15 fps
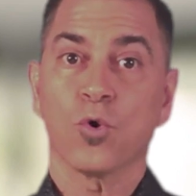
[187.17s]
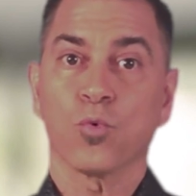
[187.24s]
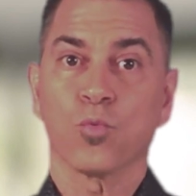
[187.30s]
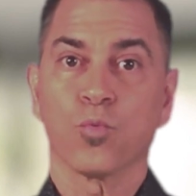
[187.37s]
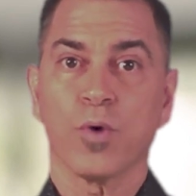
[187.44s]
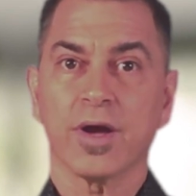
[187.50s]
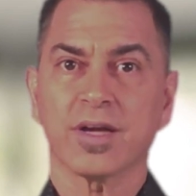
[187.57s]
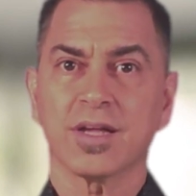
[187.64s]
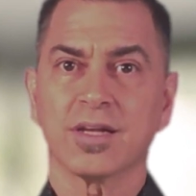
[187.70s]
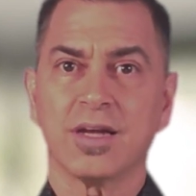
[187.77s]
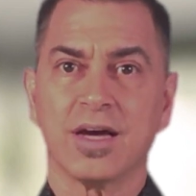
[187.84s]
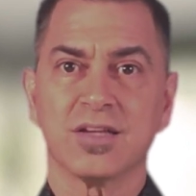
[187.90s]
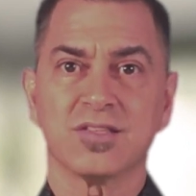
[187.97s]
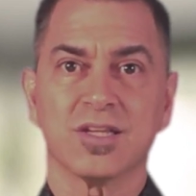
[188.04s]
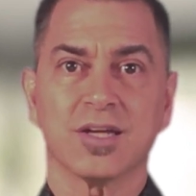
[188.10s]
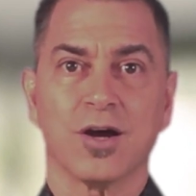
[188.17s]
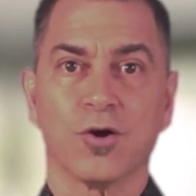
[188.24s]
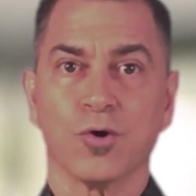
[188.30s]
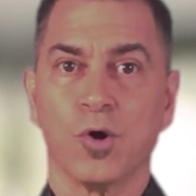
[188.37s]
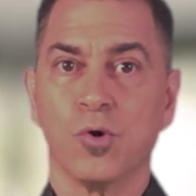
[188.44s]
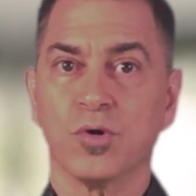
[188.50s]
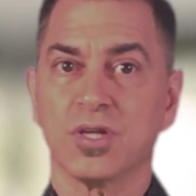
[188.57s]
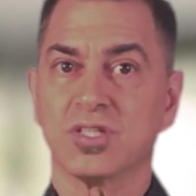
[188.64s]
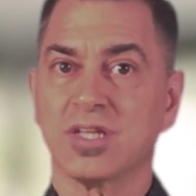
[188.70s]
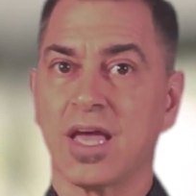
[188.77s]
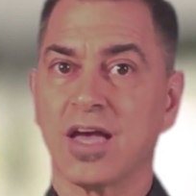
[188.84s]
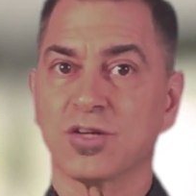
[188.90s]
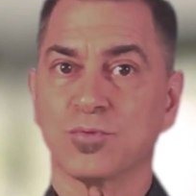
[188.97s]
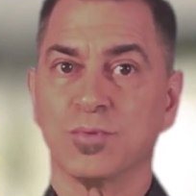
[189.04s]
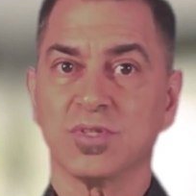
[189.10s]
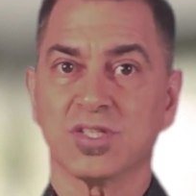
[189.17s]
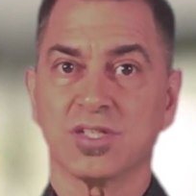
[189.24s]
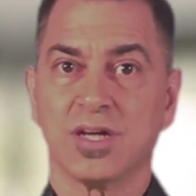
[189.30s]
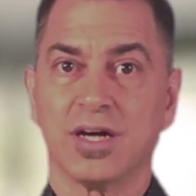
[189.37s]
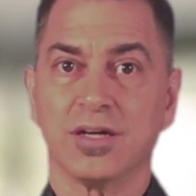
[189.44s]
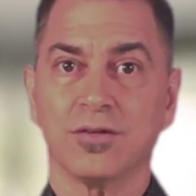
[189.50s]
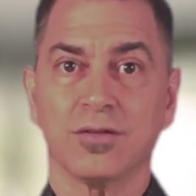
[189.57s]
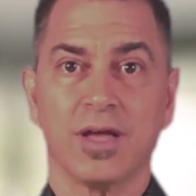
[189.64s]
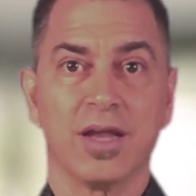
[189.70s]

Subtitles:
Recognizing our own attachment style